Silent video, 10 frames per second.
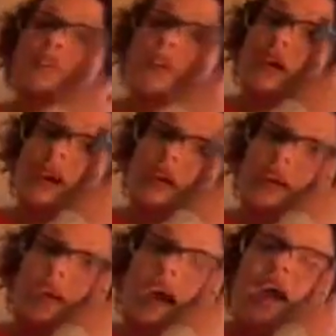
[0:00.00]
The
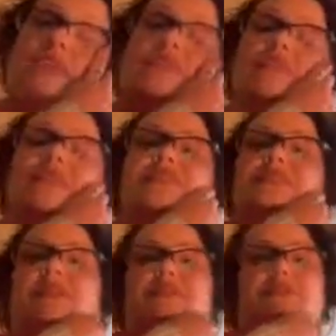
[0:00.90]
cons of a
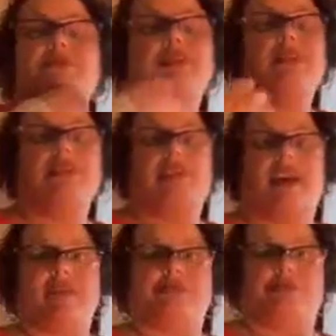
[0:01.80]
cell phone in the
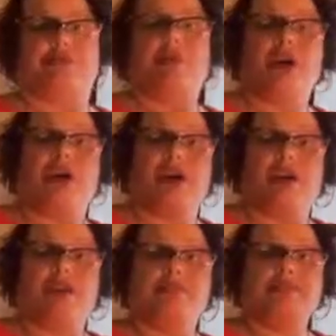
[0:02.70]
classroom
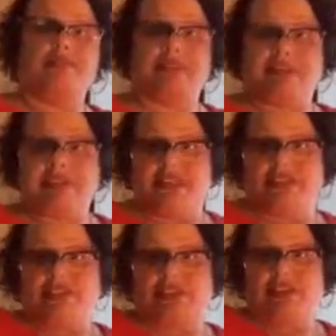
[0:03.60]
are split
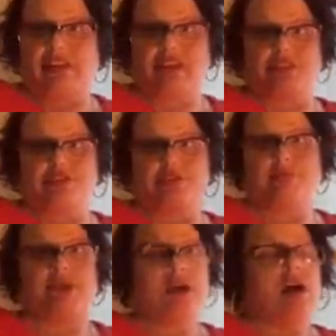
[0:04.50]
attention in the classroom.
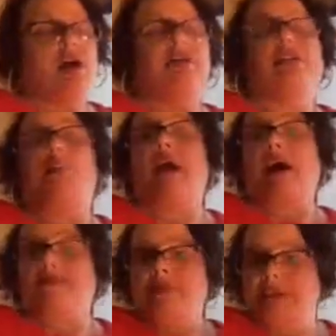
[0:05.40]
I don't know
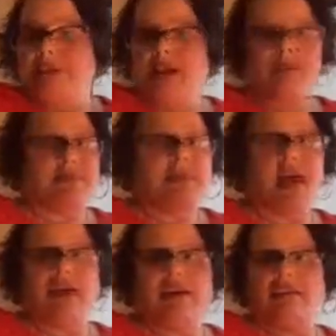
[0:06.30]
how many times
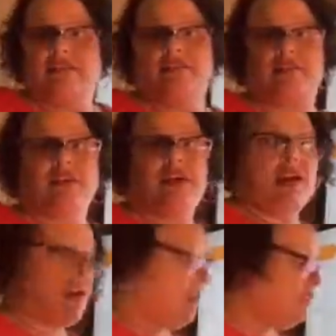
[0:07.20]
I have
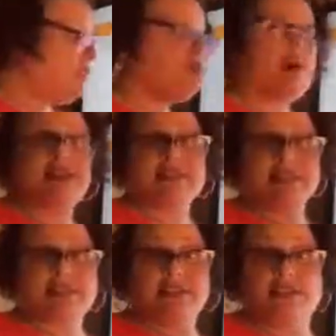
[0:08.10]
addressed
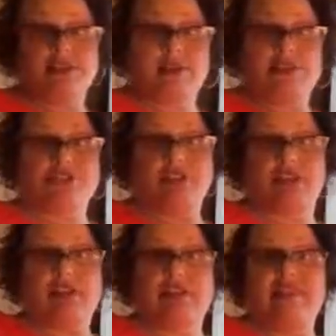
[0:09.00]
the
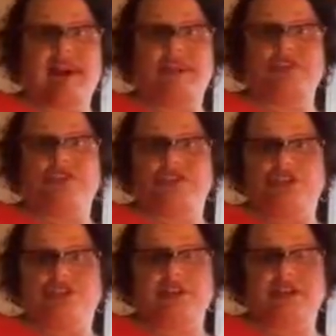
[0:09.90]
situation that
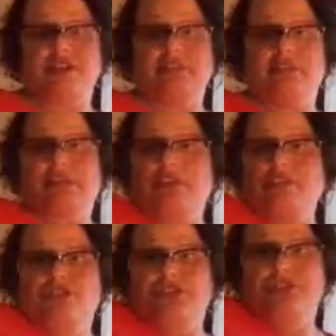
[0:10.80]
children
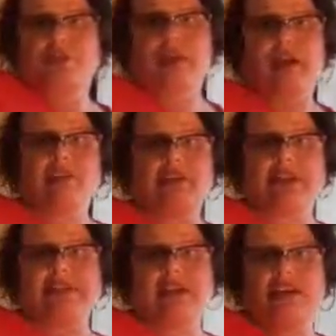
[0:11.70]
just don't care to pay
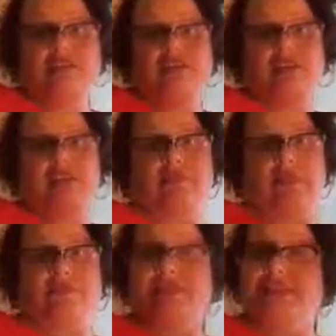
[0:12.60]
attention. They'd
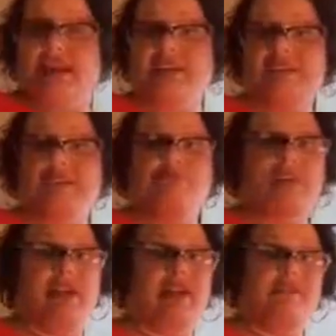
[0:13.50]
rather be texting,
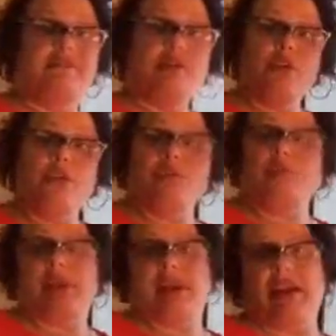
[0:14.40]
playing on their phone,
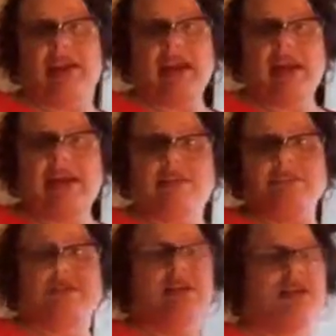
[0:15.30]
playing
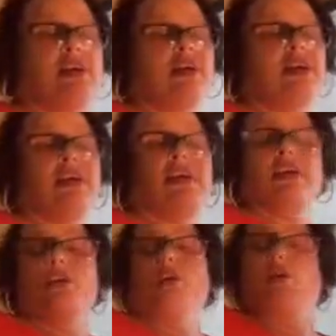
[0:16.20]
games,
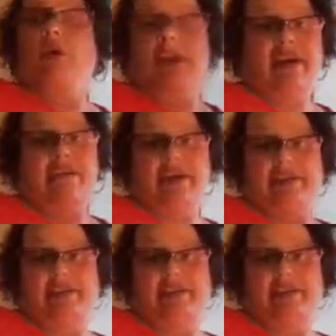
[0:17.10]
whatever.